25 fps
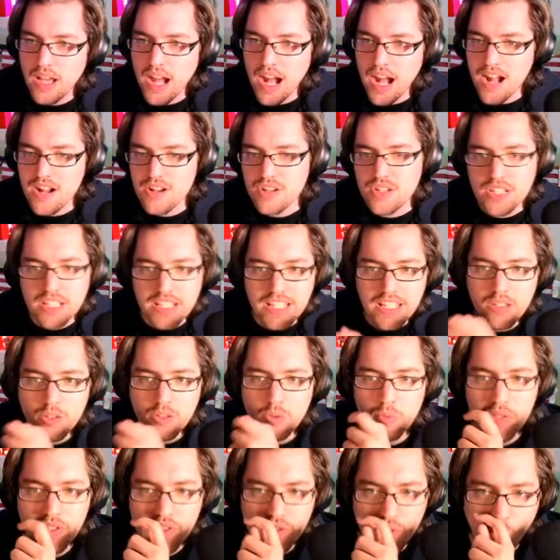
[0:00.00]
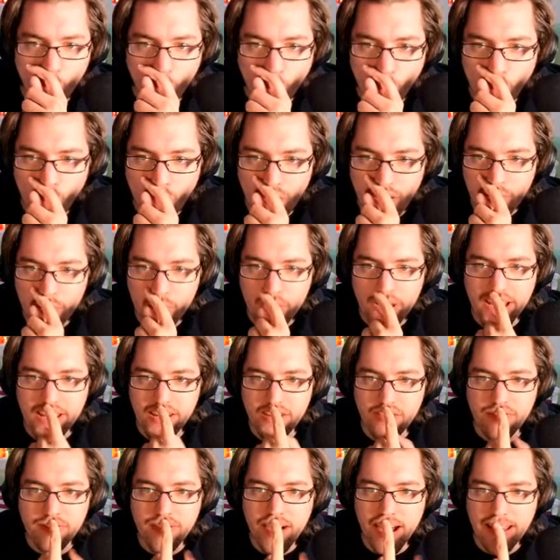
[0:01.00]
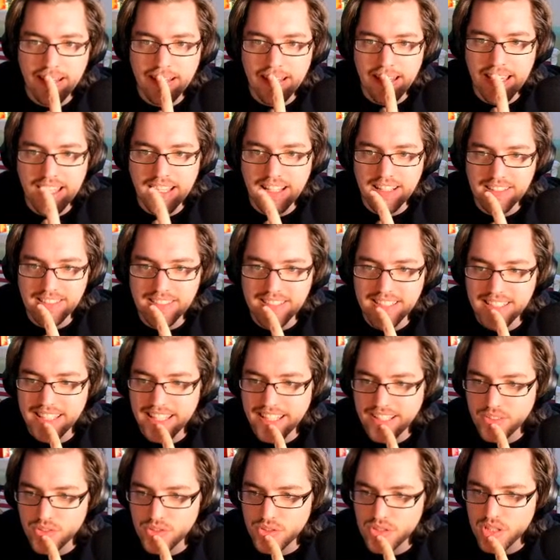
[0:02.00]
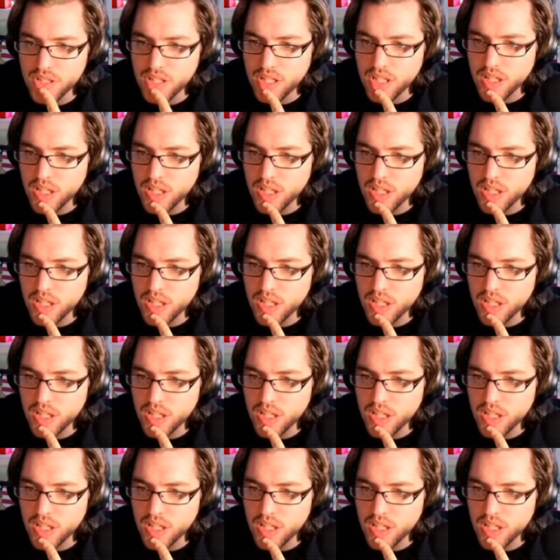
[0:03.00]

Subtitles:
Actually, it could be so cool if we can find like a selector